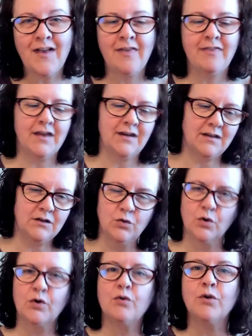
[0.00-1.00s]
that in
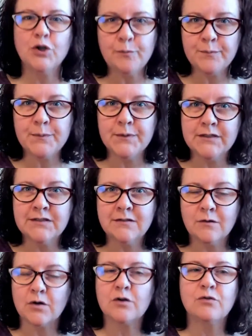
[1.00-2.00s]
your group,
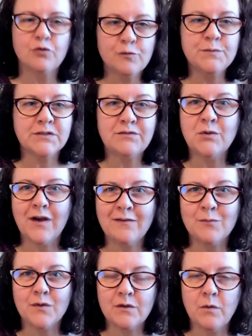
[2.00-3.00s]
or groups if you have
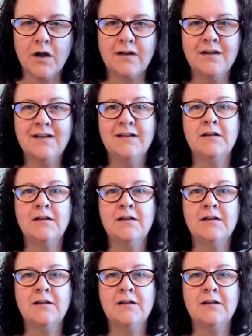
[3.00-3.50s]
more than one,